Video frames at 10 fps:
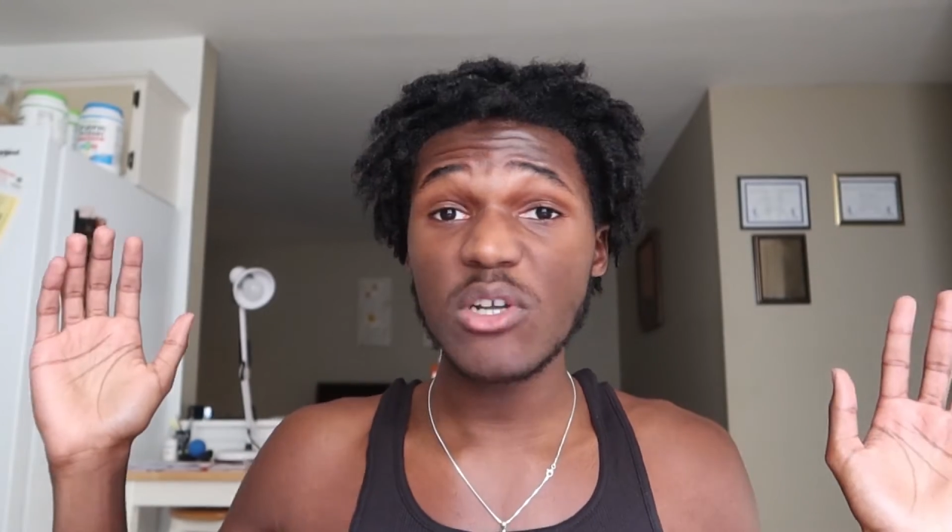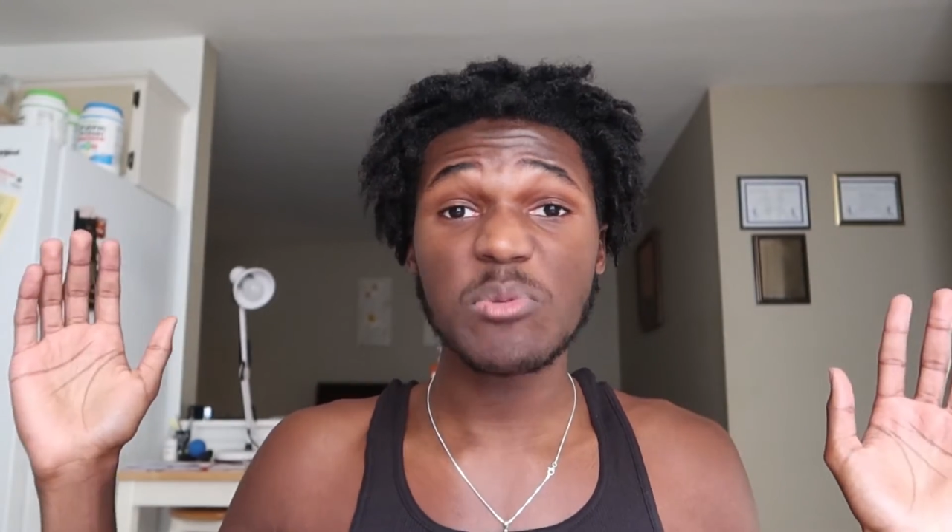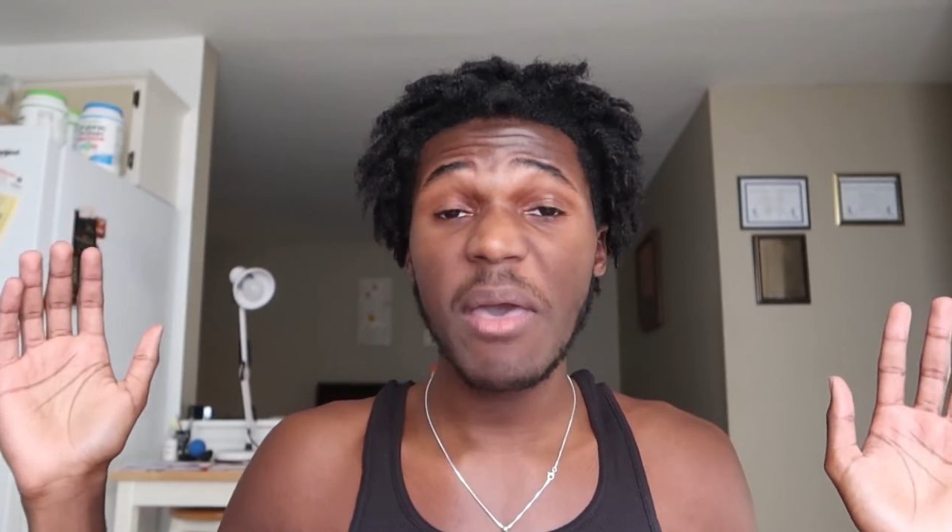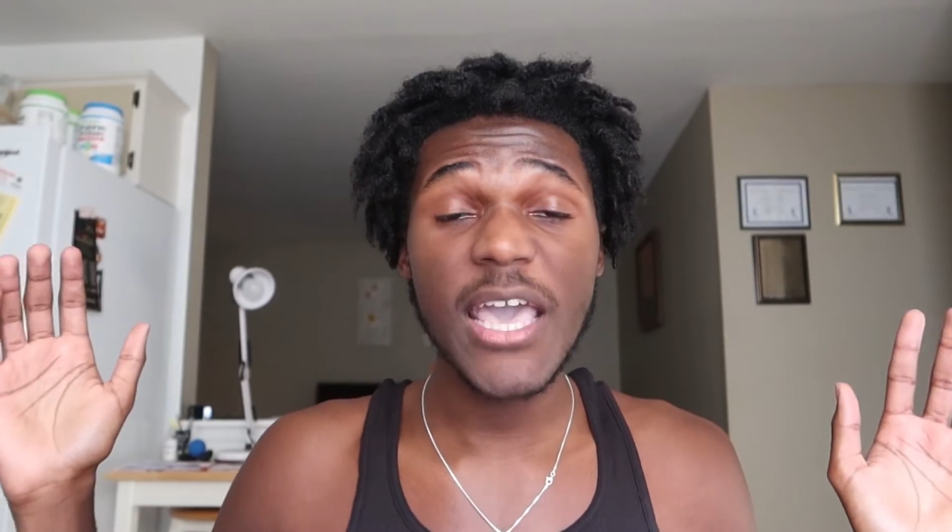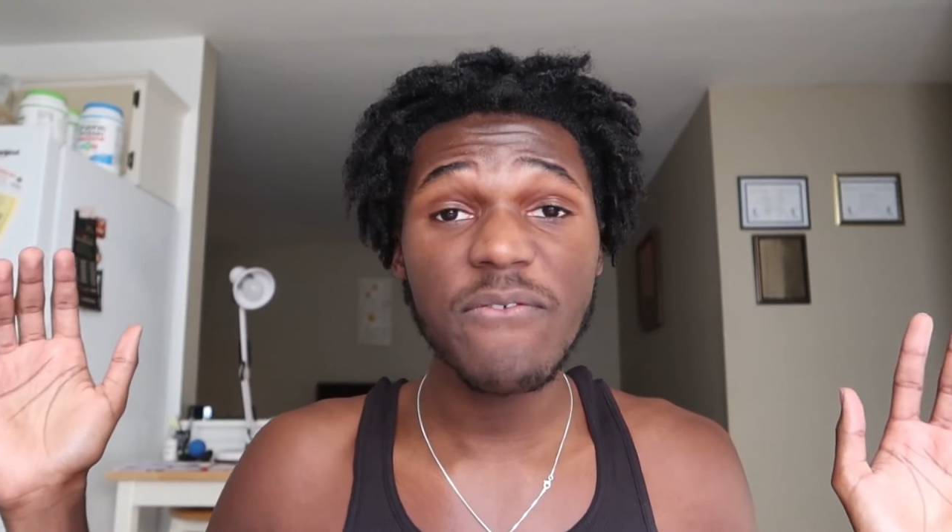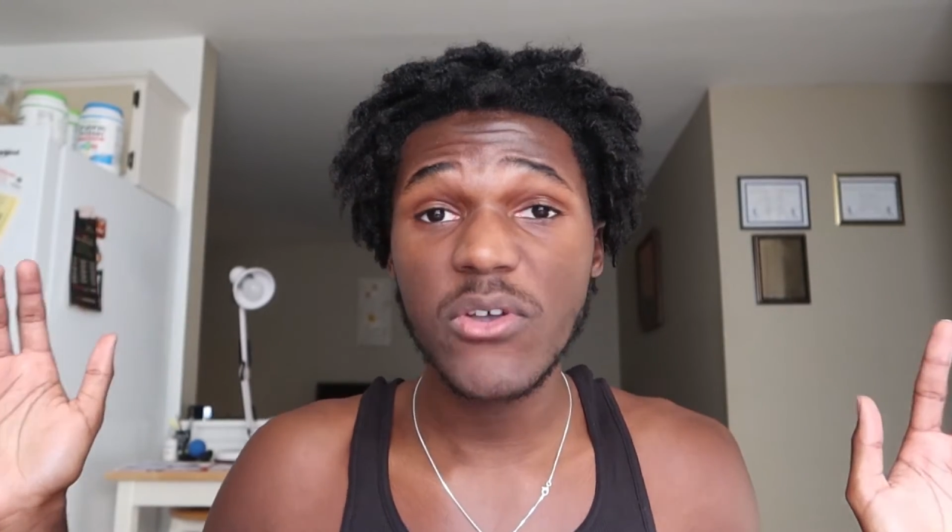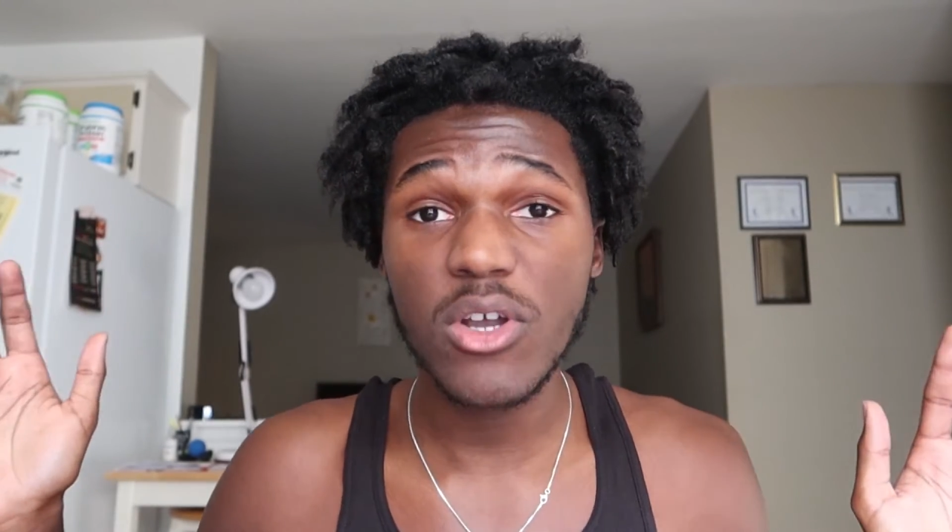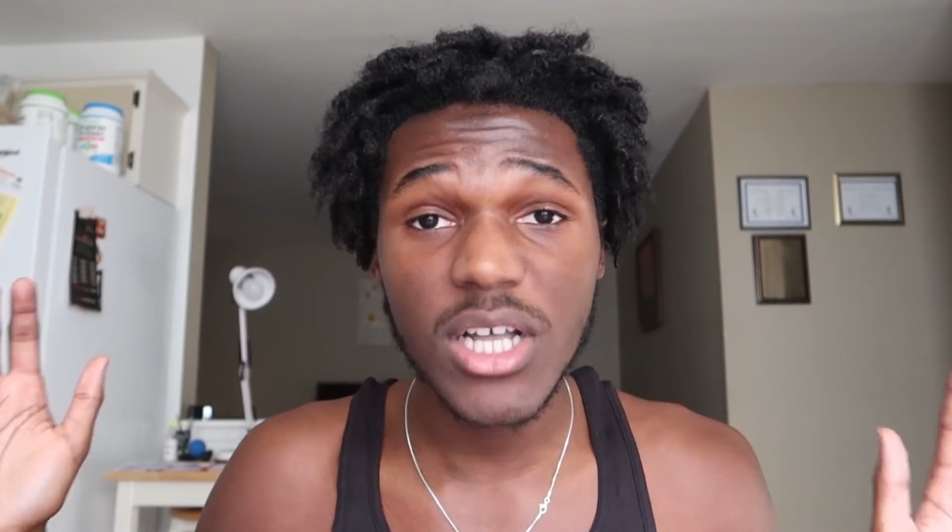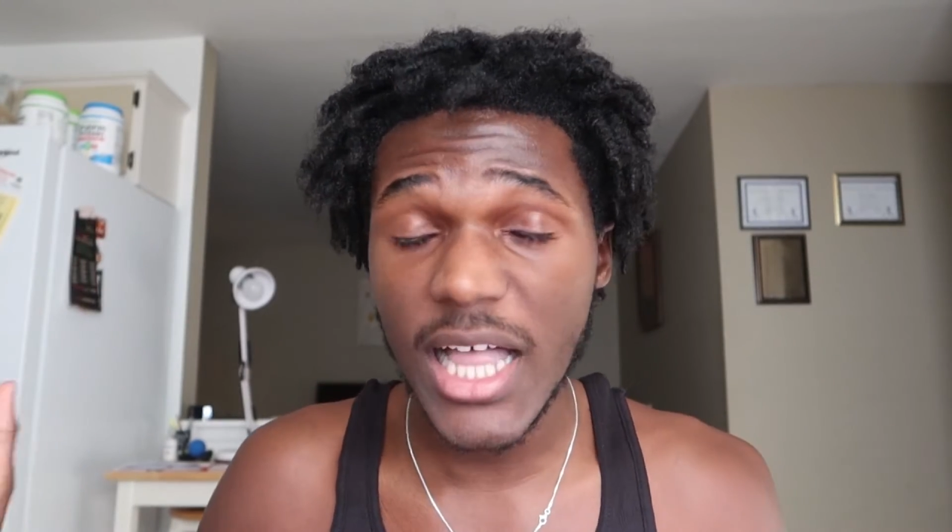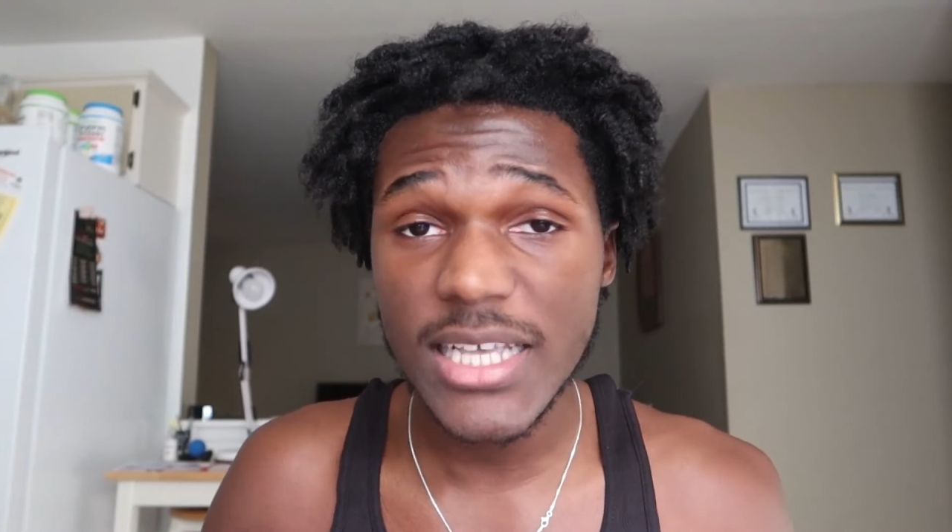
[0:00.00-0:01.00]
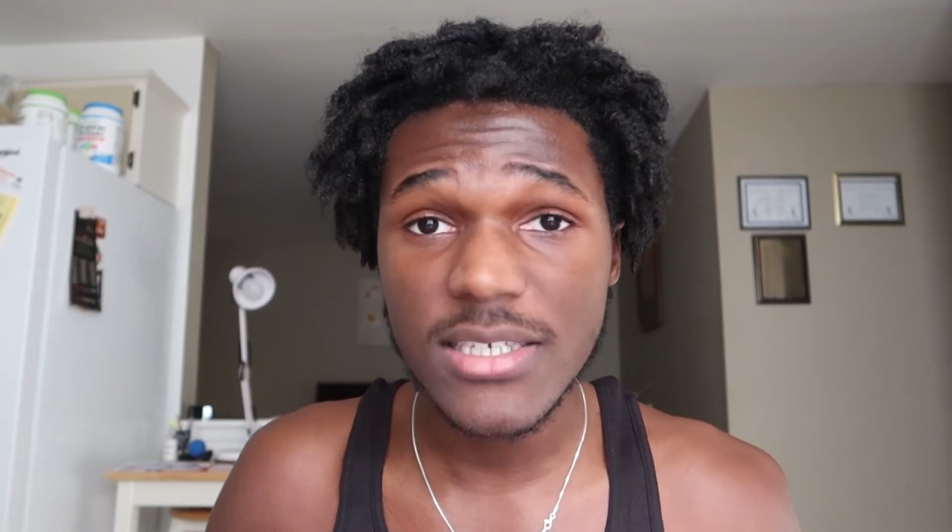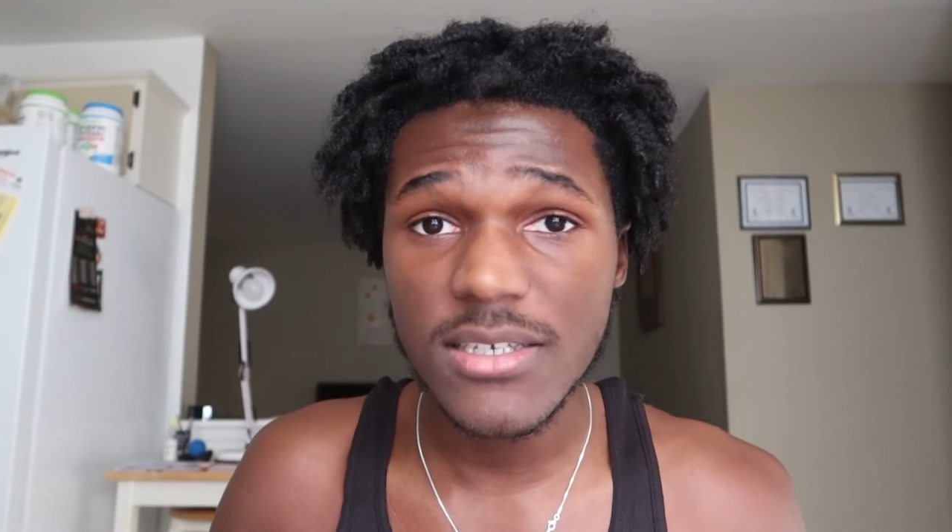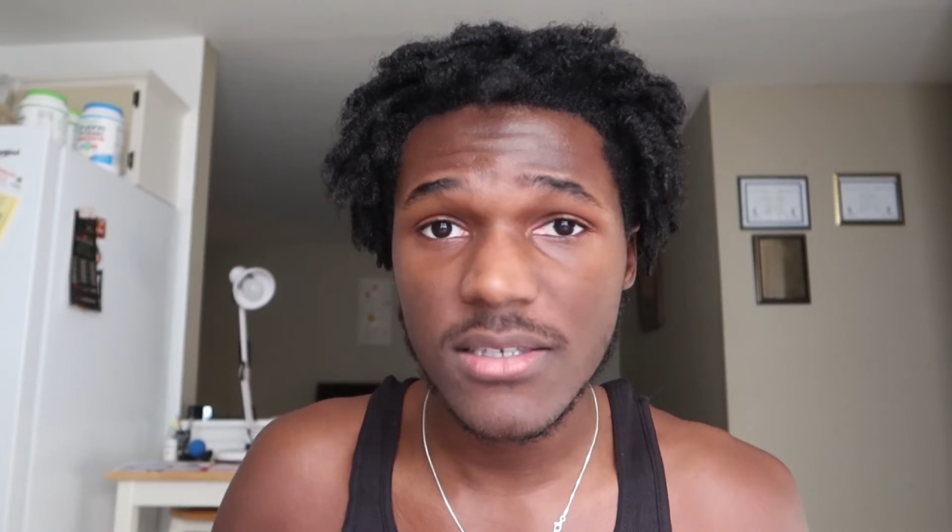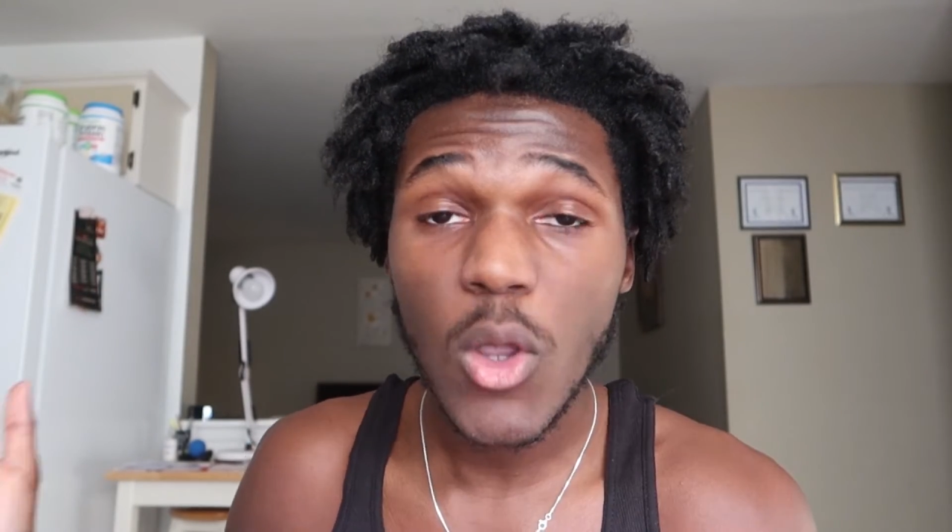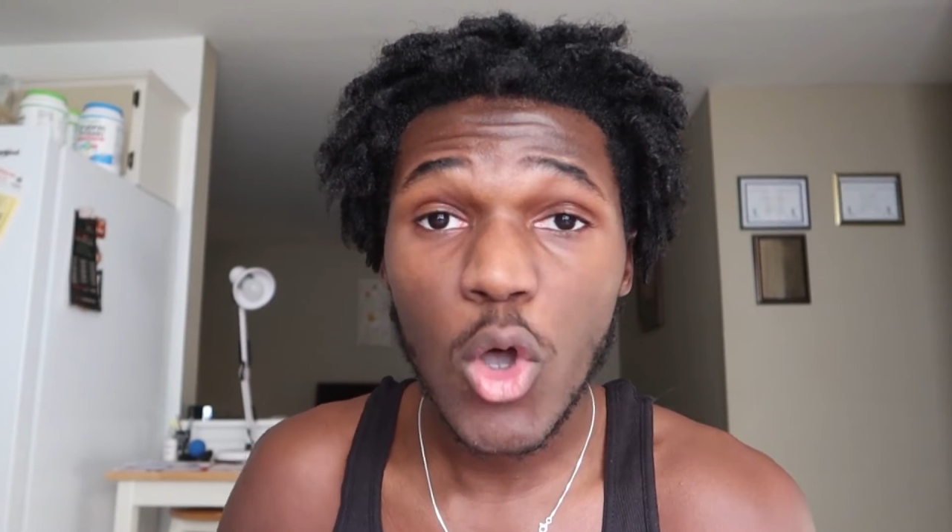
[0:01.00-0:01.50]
is paying for your classes.